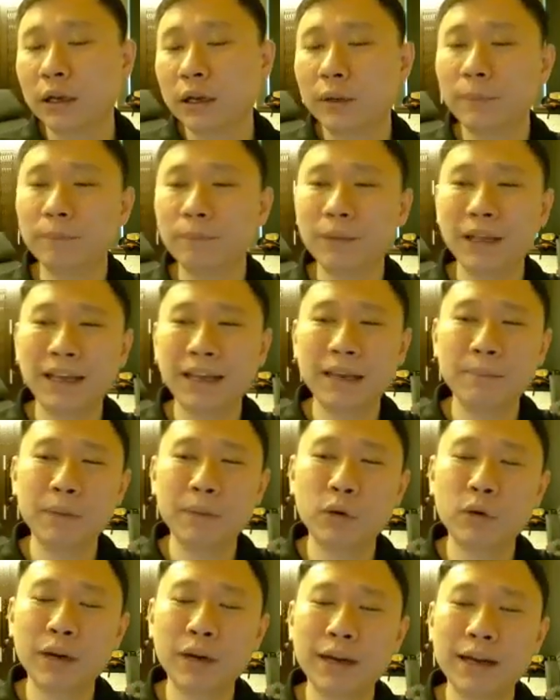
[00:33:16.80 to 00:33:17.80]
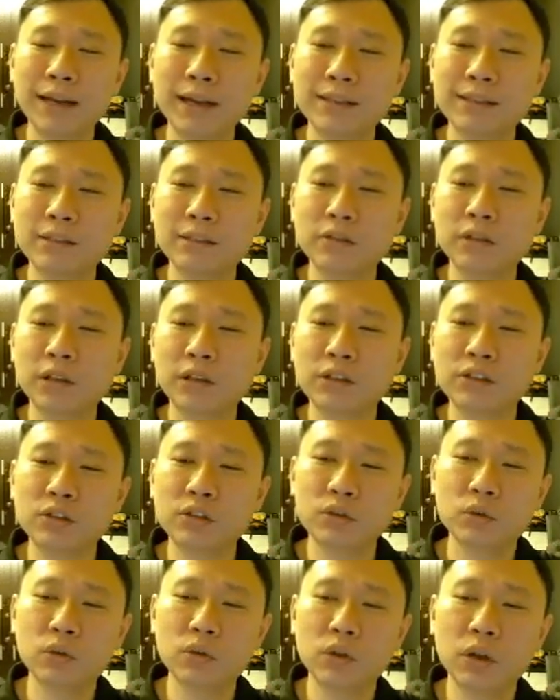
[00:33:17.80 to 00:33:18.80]
it can be quite a hassle.
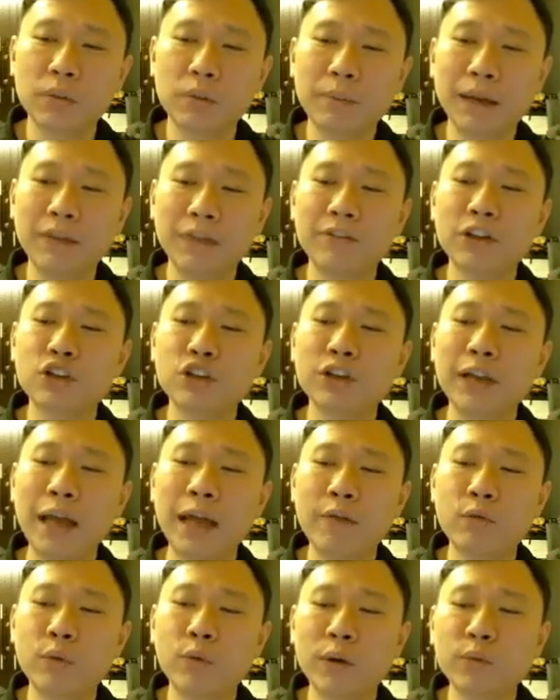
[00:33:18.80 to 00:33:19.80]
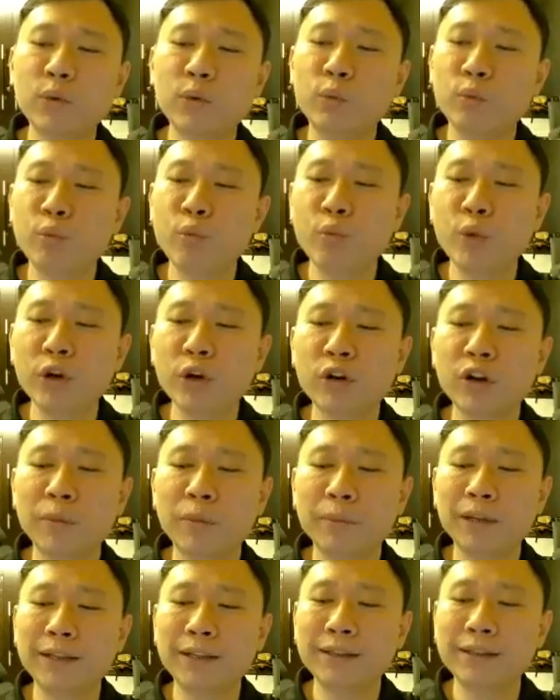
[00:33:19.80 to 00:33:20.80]
So but eventually everyone will
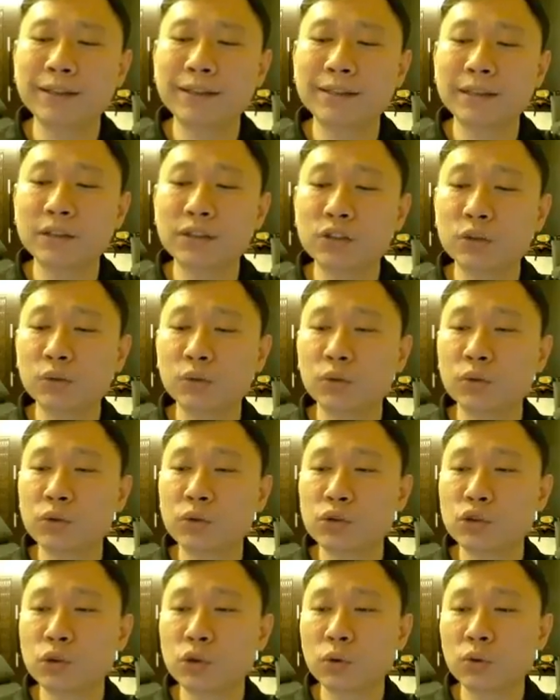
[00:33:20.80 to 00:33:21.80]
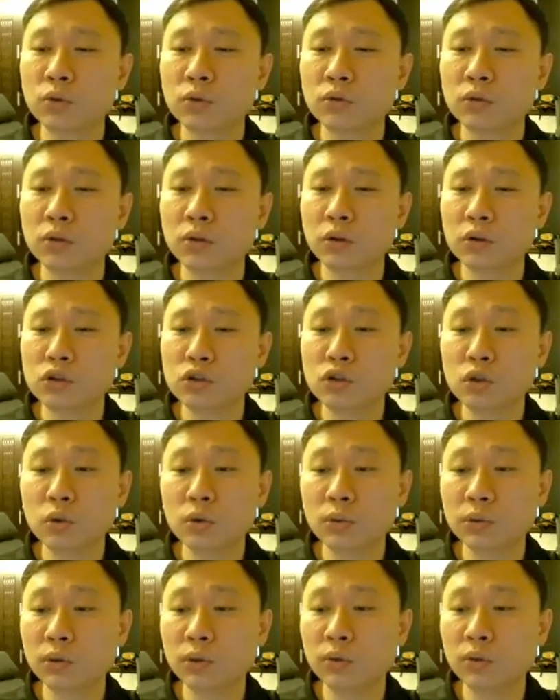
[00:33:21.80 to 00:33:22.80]
complete this. So
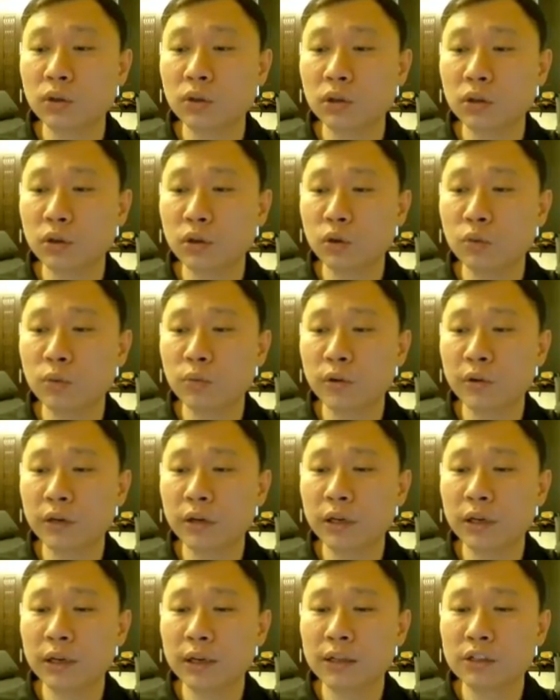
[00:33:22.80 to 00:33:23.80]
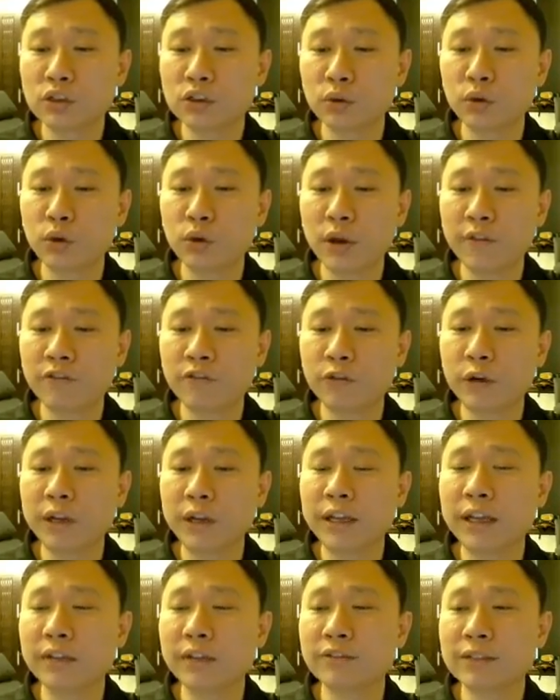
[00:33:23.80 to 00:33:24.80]
don't worry. So you have free
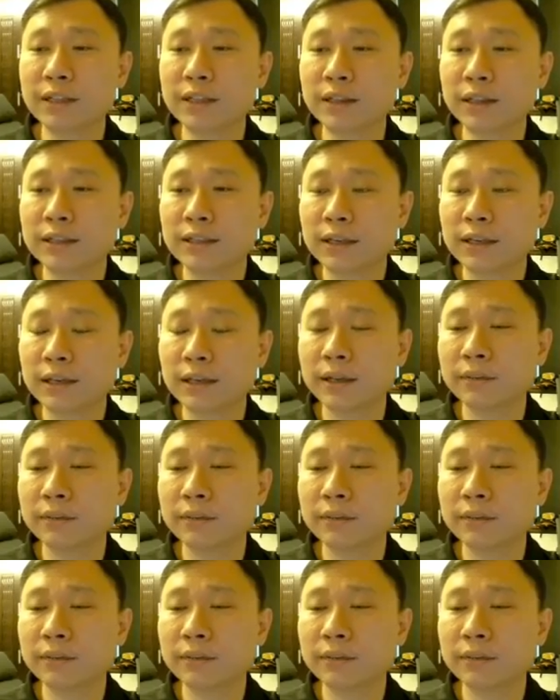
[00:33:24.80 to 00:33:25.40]
gifts and things like that.